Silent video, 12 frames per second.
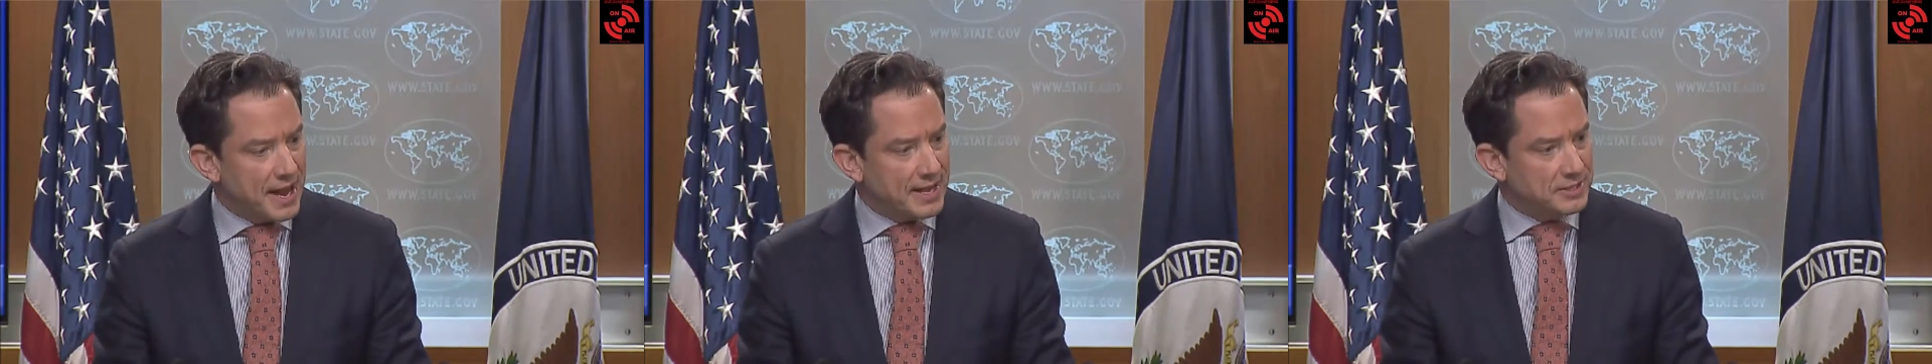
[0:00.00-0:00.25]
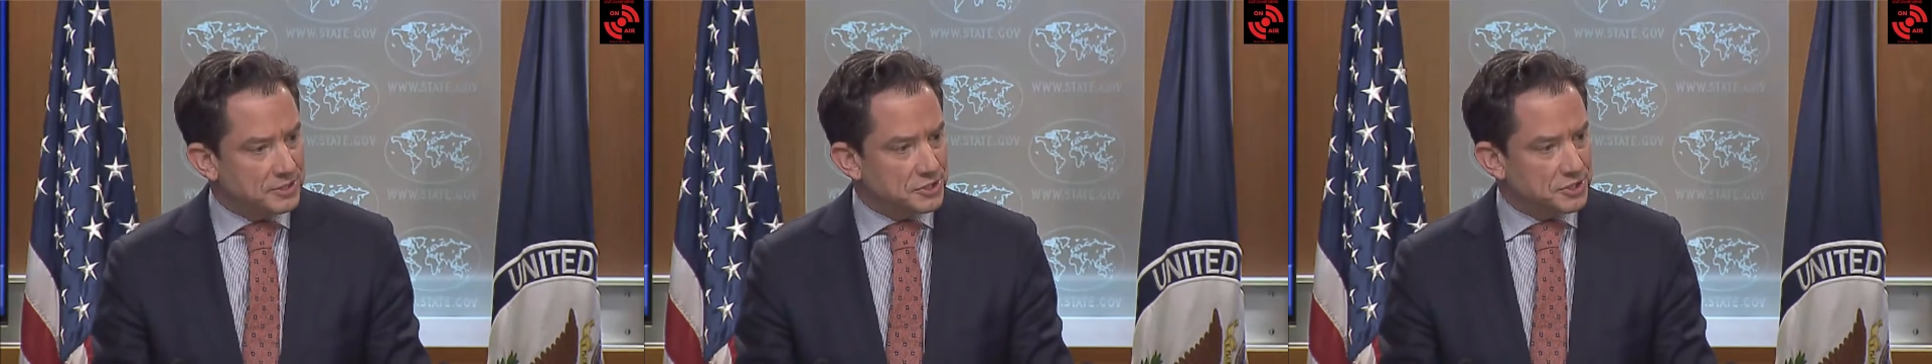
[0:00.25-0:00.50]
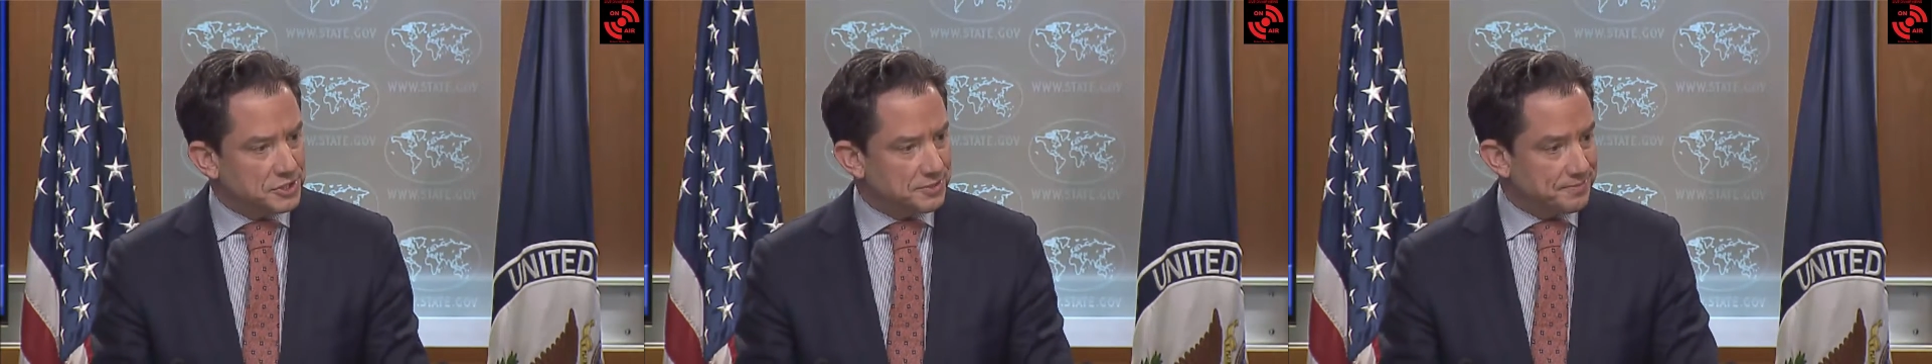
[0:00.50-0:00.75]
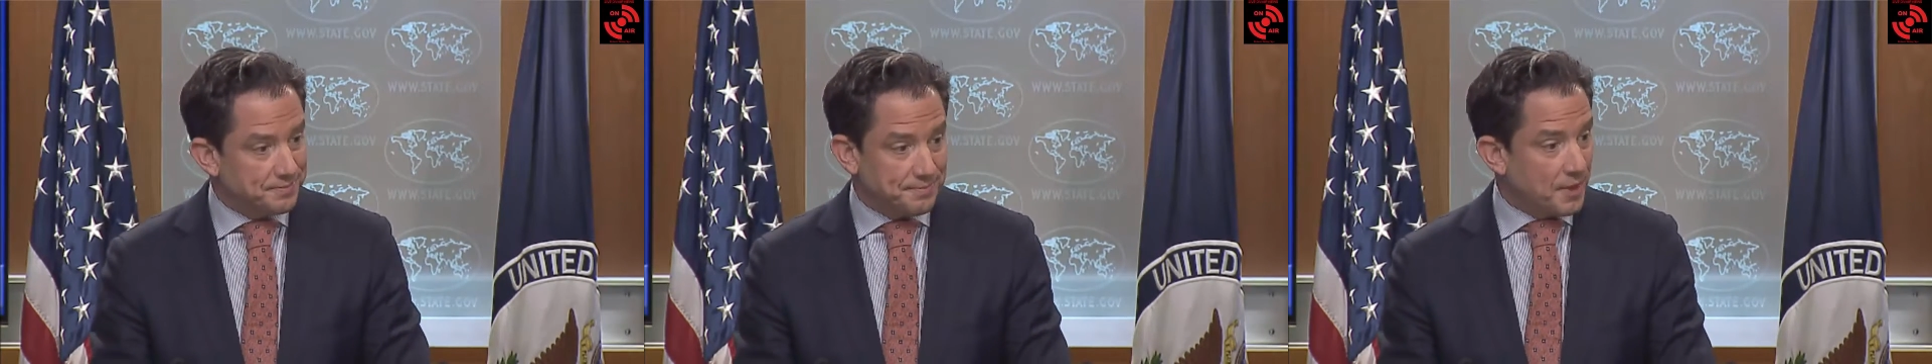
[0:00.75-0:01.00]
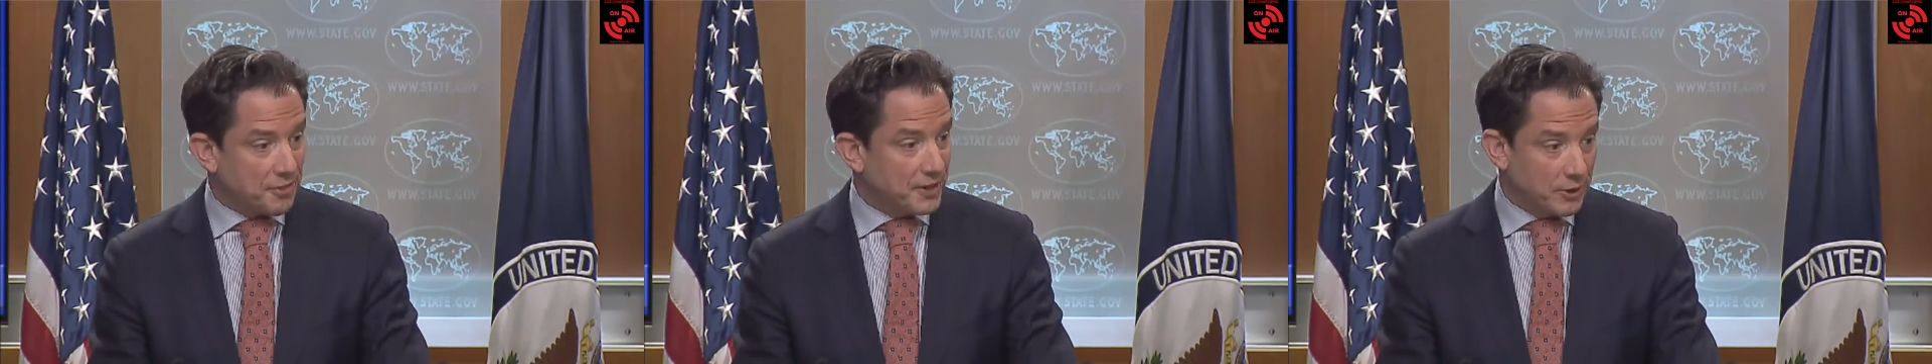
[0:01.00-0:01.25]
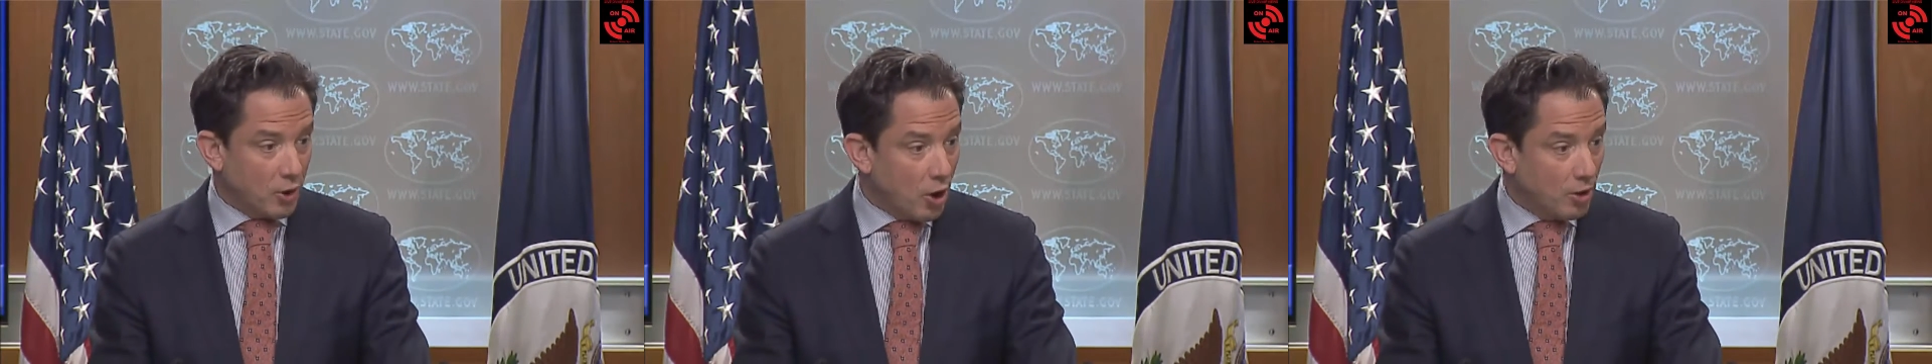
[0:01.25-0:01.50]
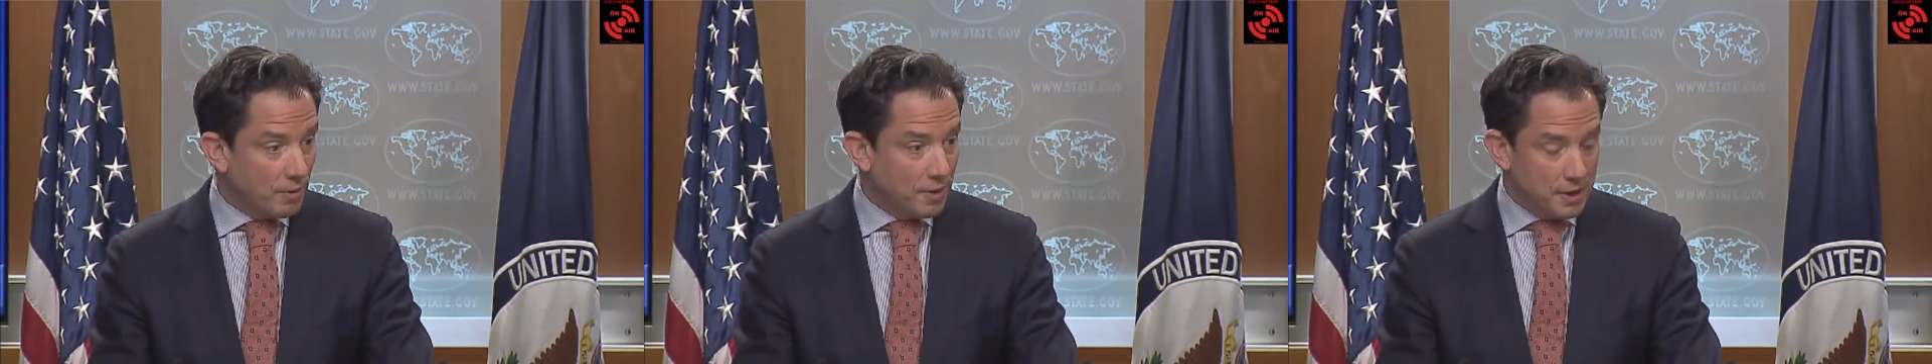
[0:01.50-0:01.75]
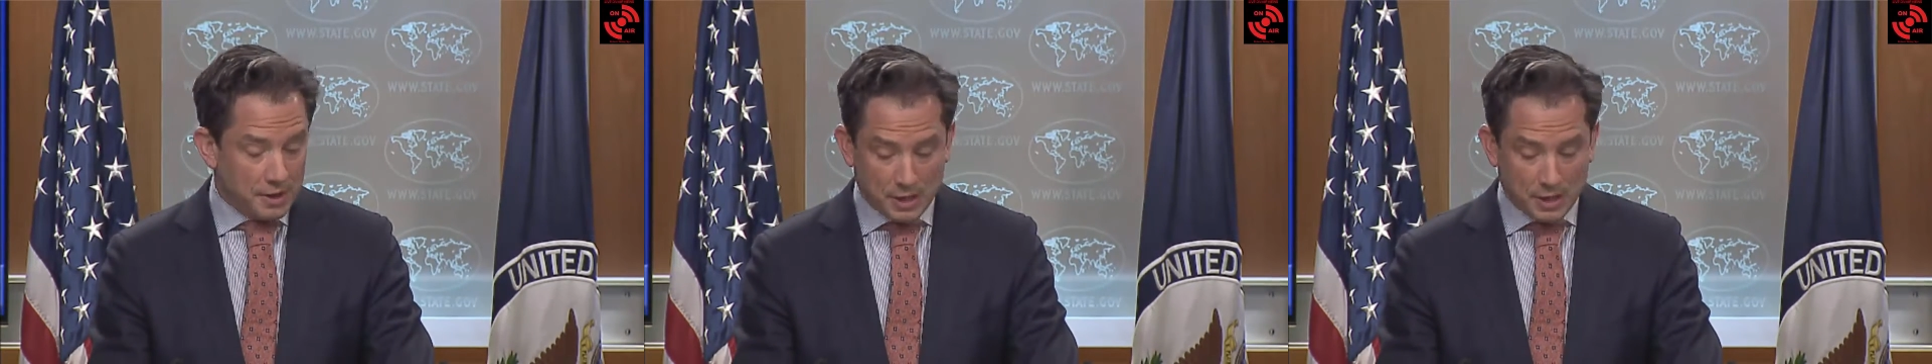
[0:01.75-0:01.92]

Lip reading: has nothing at all,